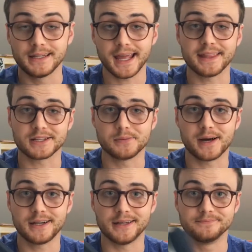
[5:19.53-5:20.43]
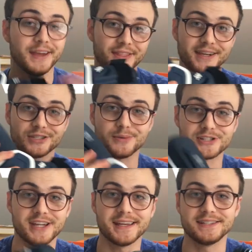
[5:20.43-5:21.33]
yeah, that's about it. Thanks so
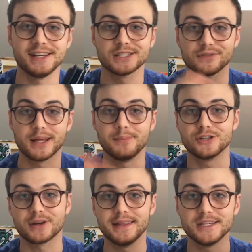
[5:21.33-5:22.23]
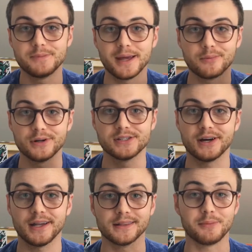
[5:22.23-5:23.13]
much to Stx for letting me try these bad boys
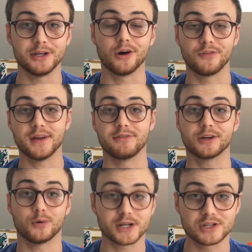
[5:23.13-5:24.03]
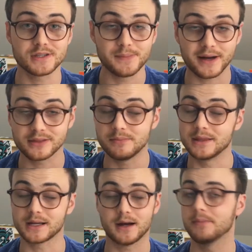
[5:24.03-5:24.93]
on. Let me know if you have any questions about them
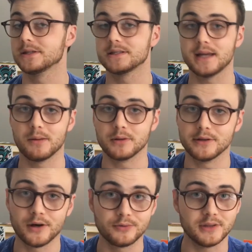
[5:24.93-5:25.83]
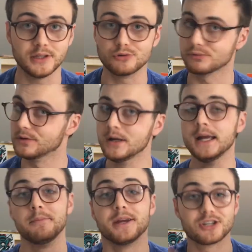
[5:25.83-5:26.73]
in the comments down below, the usual.
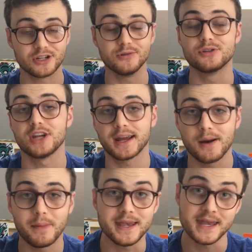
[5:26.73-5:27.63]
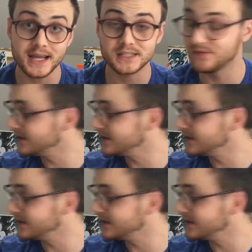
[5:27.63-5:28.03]
Make sure you check out my next